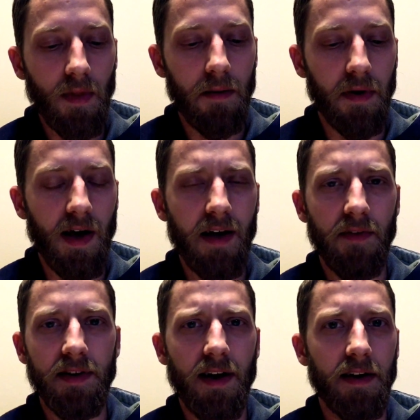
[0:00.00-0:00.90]
but I
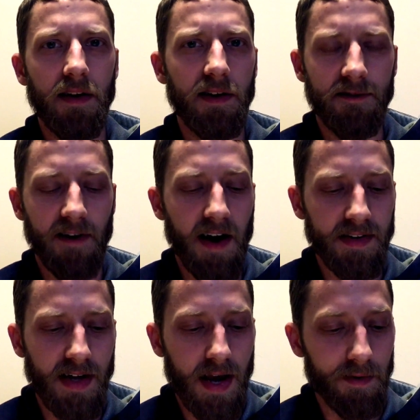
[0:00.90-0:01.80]
haven't done any
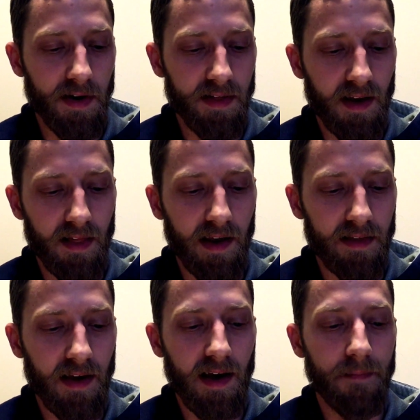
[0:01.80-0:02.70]
track time or anything
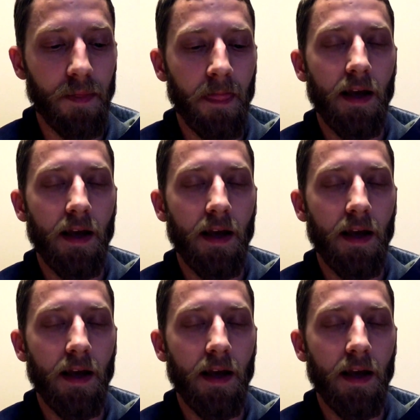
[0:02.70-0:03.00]
like that.